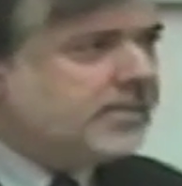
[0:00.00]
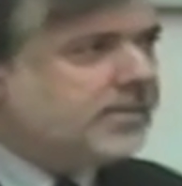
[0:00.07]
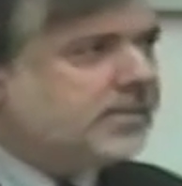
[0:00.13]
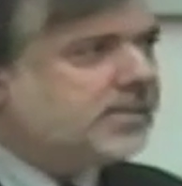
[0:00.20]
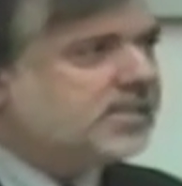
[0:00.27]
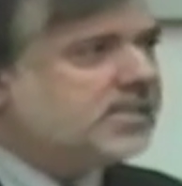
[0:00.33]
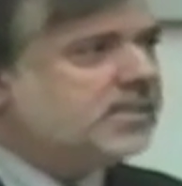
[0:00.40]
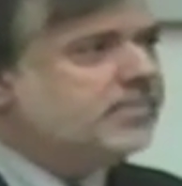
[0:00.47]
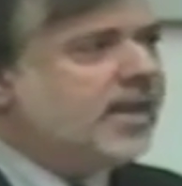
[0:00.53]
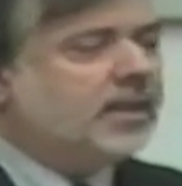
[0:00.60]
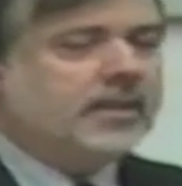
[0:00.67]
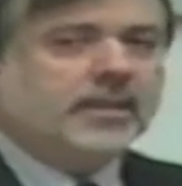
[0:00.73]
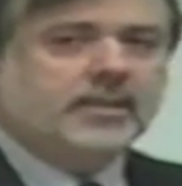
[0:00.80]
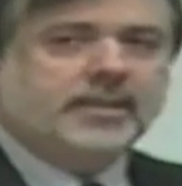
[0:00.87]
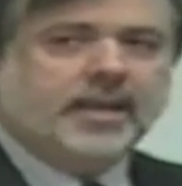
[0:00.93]
to
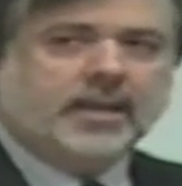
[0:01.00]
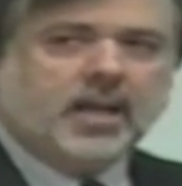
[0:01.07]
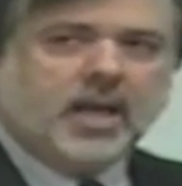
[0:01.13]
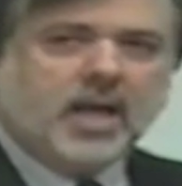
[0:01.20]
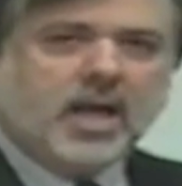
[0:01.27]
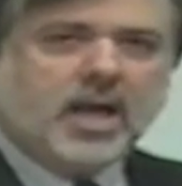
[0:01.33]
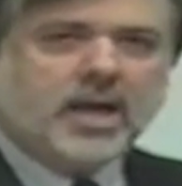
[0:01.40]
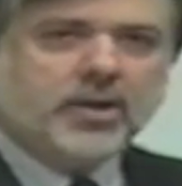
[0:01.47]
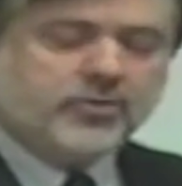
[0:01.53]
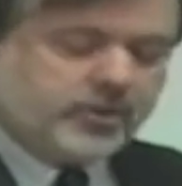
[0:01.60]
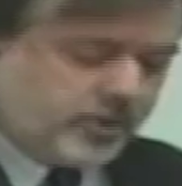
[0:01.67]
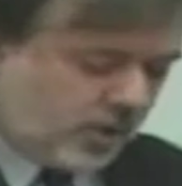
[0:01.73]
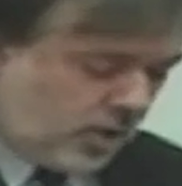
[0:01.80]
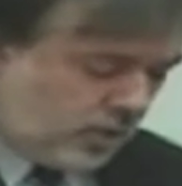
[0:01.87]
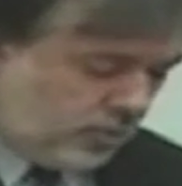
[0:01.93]
smell it, that
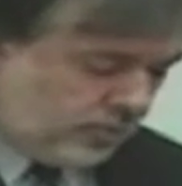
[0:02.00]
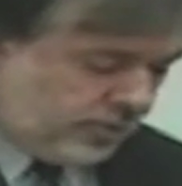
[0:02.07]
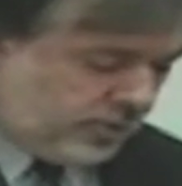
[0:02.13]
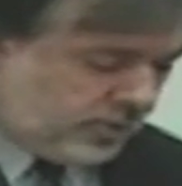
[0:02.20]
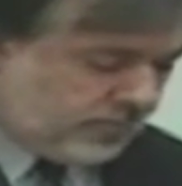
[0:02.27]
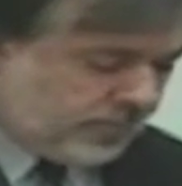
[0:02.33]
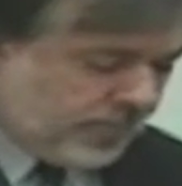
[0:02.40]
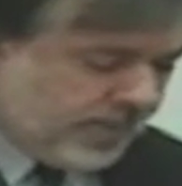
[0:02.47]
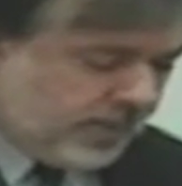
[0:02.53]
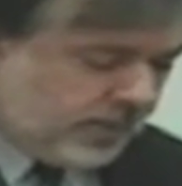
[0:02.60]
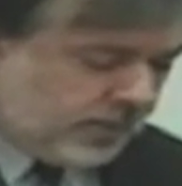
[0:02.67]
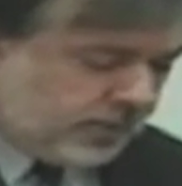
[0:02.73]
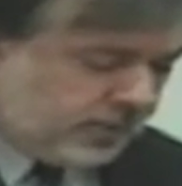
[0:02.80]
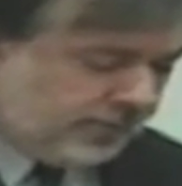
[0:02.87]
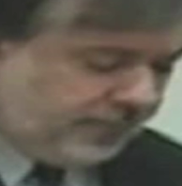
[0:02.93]
iron odor,
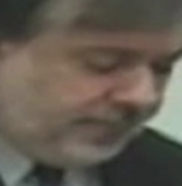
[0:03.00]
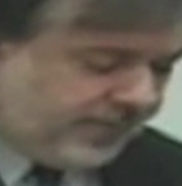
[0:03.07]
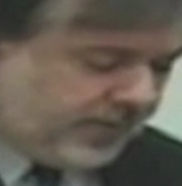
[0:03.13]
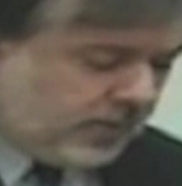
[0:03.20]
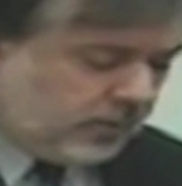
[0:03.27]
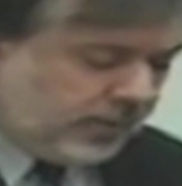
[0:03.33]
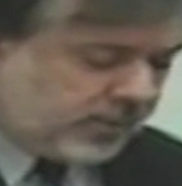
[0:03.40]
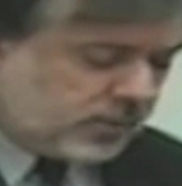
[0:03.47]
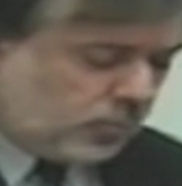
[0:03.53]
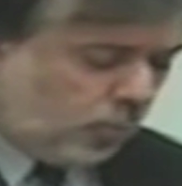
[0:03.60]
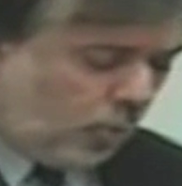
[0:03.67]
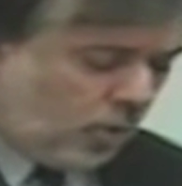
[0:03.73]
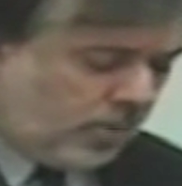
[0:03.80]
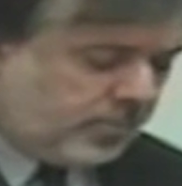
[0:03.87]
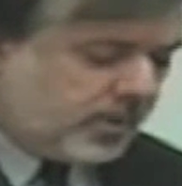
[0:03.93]
to feel its
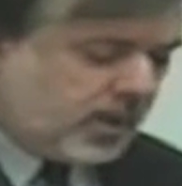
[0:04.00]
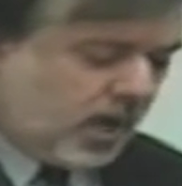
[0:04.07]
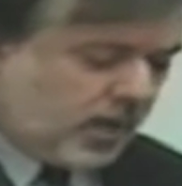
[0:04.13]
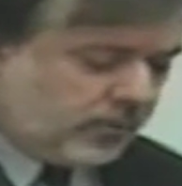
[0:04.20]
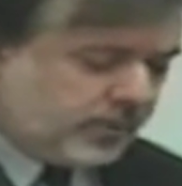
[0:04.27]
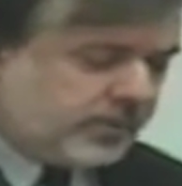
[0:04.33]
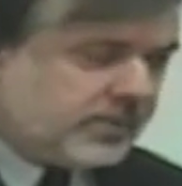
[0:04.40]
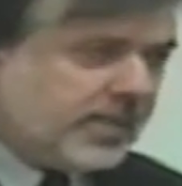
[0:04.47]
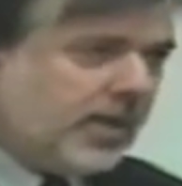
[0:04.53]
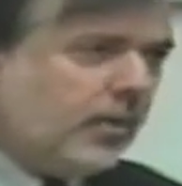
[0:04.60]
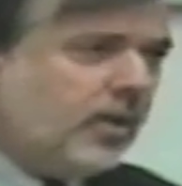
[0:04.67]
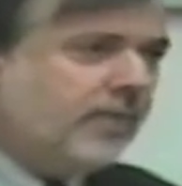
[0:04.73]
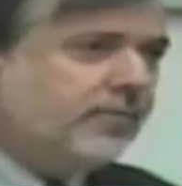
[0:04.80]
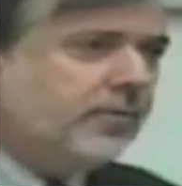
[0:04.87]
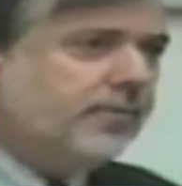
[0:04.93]
warm current,
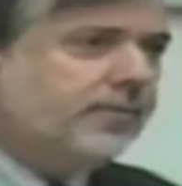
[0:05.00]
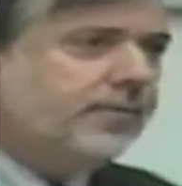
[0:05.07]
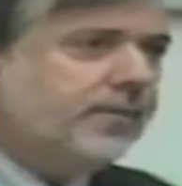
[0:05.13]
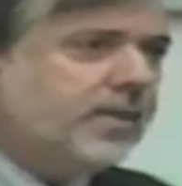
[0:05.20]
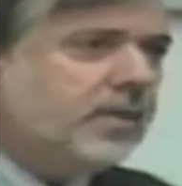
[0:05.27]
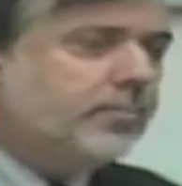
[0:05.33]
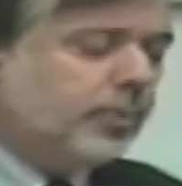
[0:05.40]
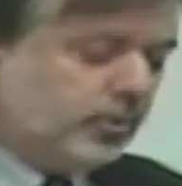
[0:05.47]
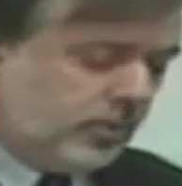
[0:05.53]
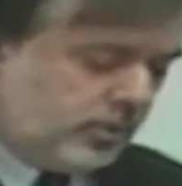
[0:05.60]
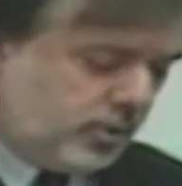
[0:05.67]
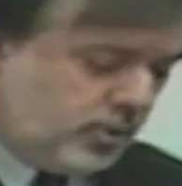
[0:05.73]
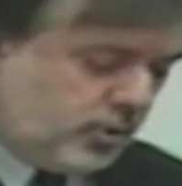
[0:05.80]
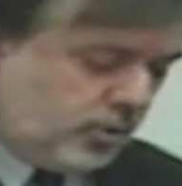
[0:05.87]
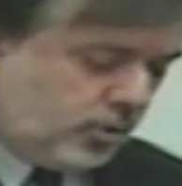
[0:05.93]
however
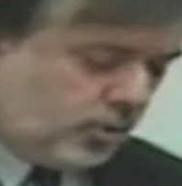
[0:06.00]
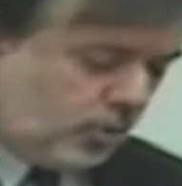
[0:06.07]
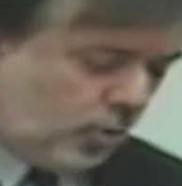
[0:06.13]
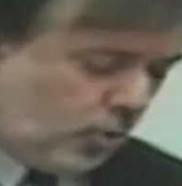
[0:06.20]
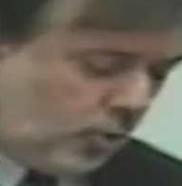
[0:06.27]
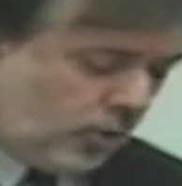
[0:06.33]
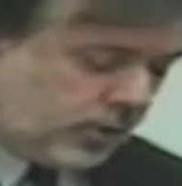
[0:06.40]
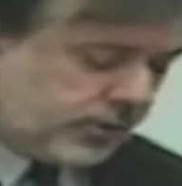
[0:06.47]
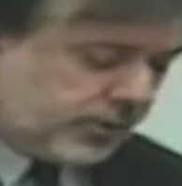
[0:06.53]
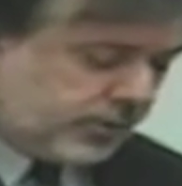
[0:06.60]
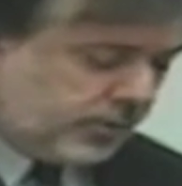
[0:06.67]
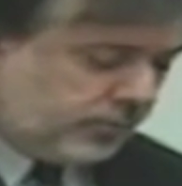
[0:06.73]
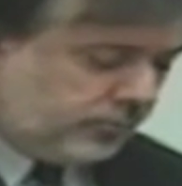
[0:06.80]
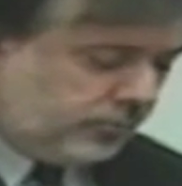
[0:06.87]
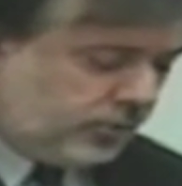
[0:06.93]
feeble,
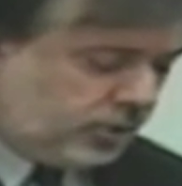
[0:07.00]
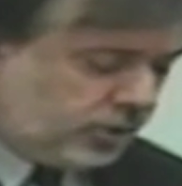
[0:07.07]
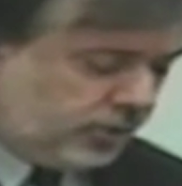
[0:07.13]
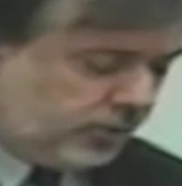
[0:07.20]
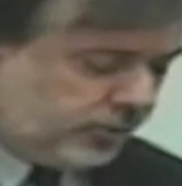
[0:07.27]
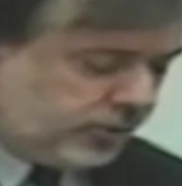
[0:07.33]
course through the chill